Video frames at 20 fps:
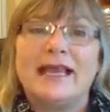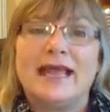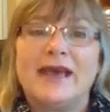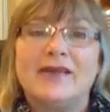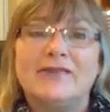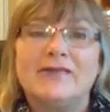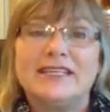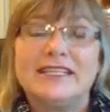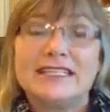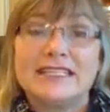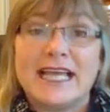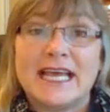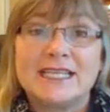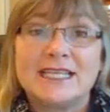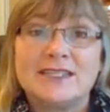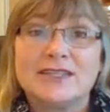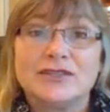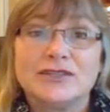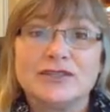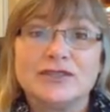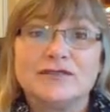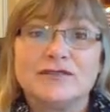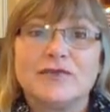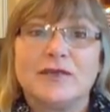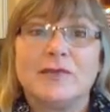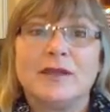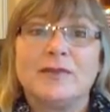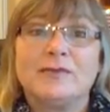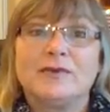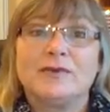and having testers
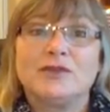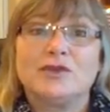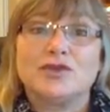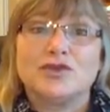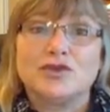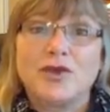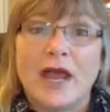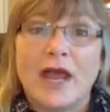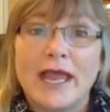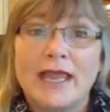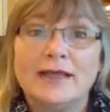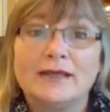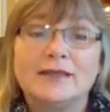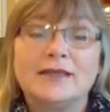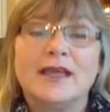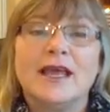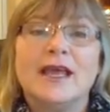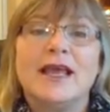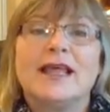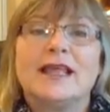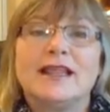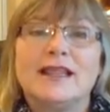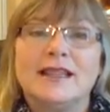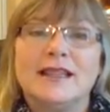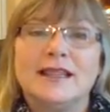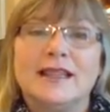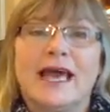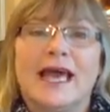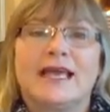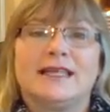for people to try it,
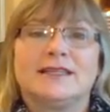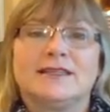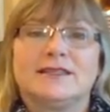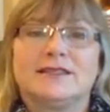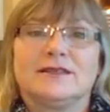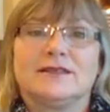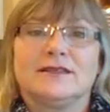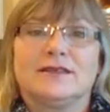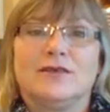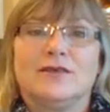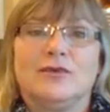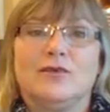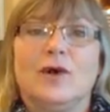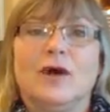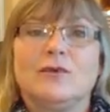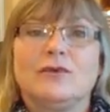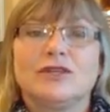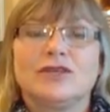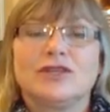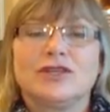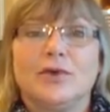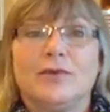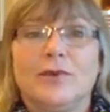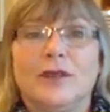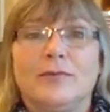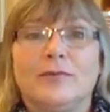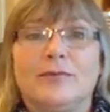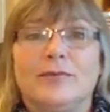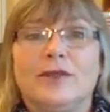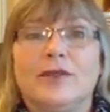that's what will show
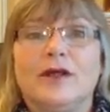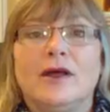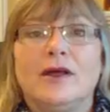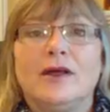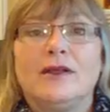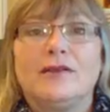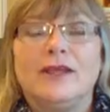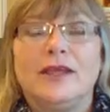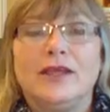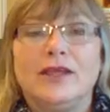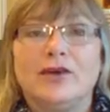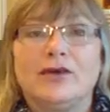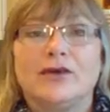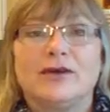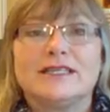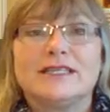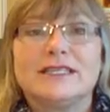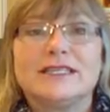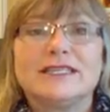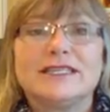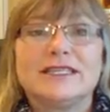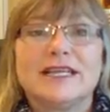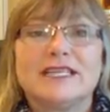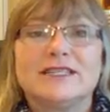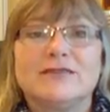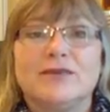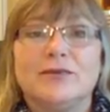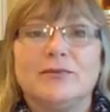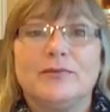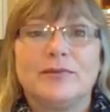people that you're a
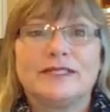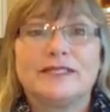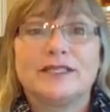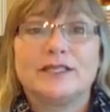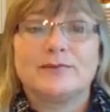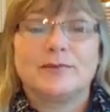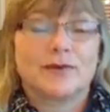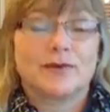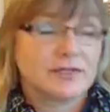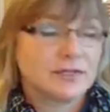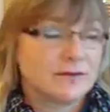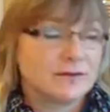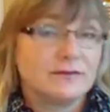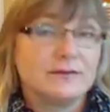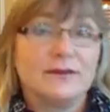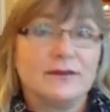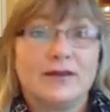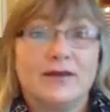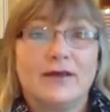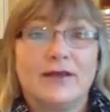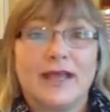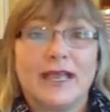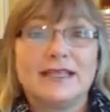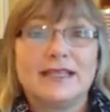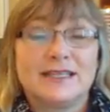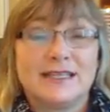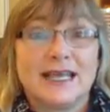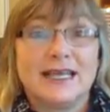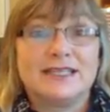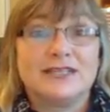successful business person. Okay,
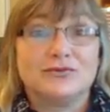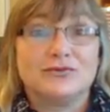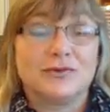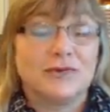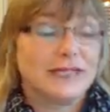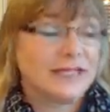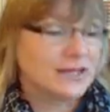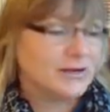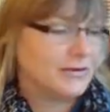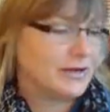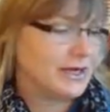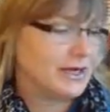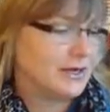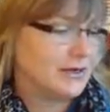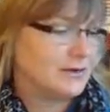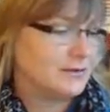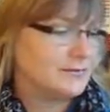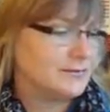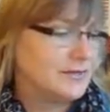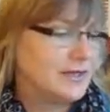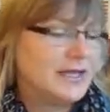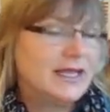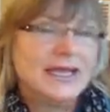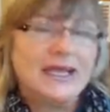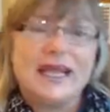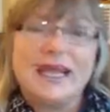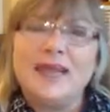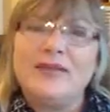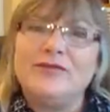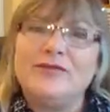so that's really critical.
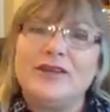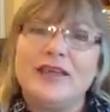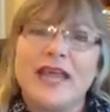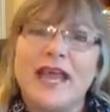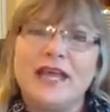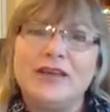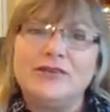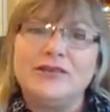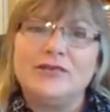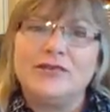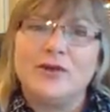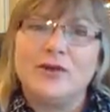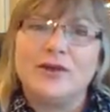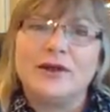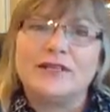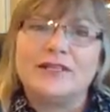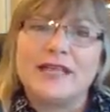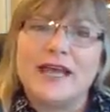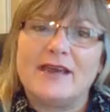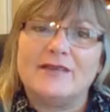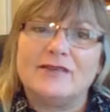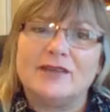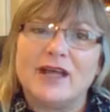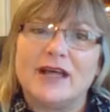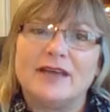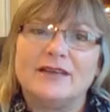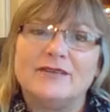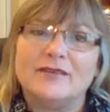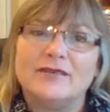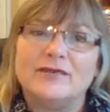If you can't afford to have a
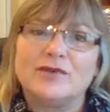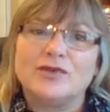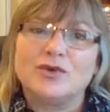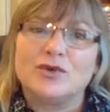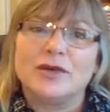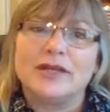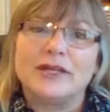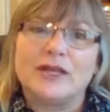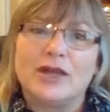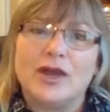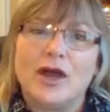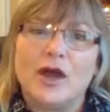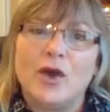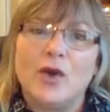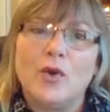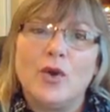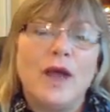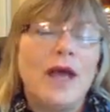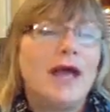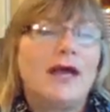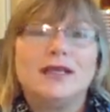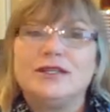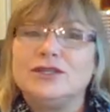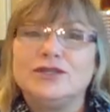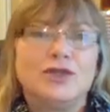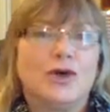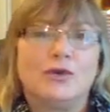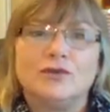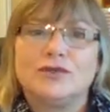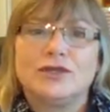lot of inventory to go,
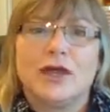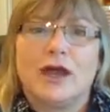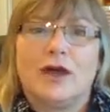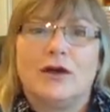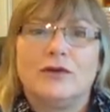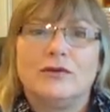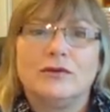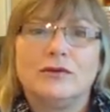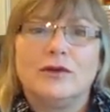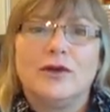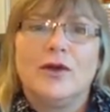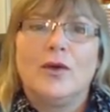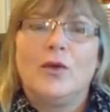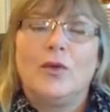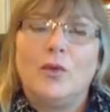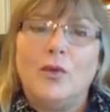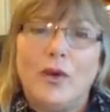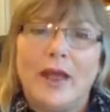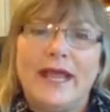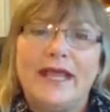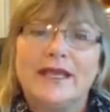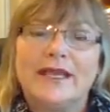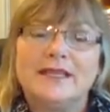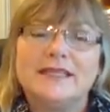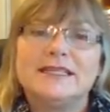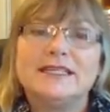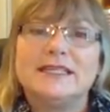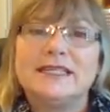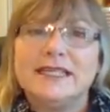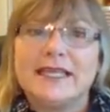don't go. Wait
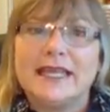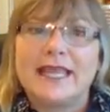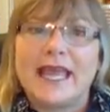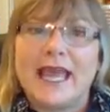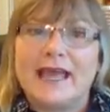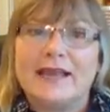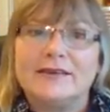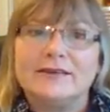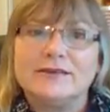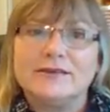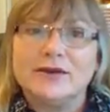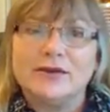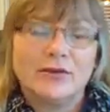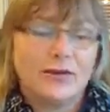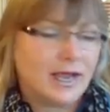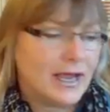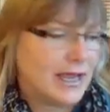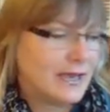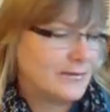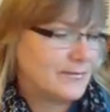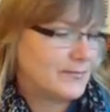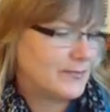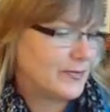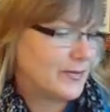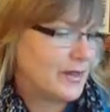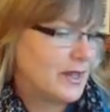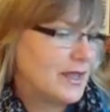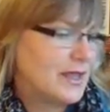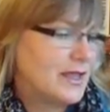until you can, okay?